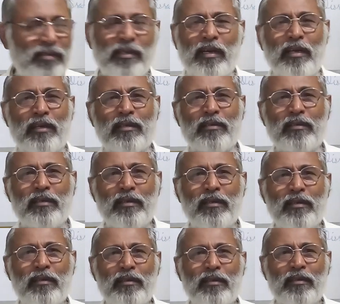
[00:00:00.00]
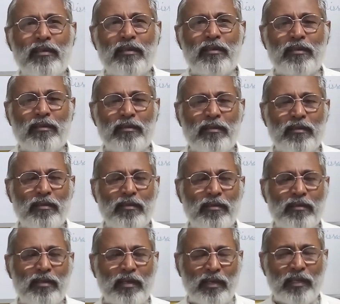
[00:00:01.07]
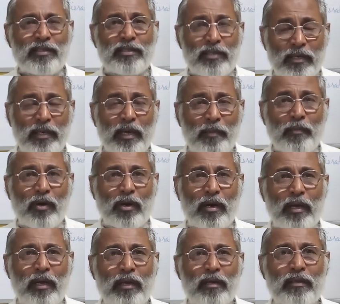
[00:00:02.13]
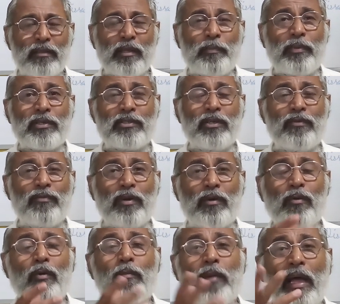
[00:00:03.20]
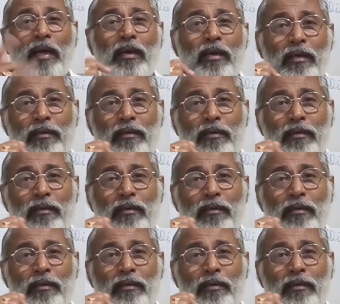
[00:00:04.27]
sudden, the next day morning, the person will go blank.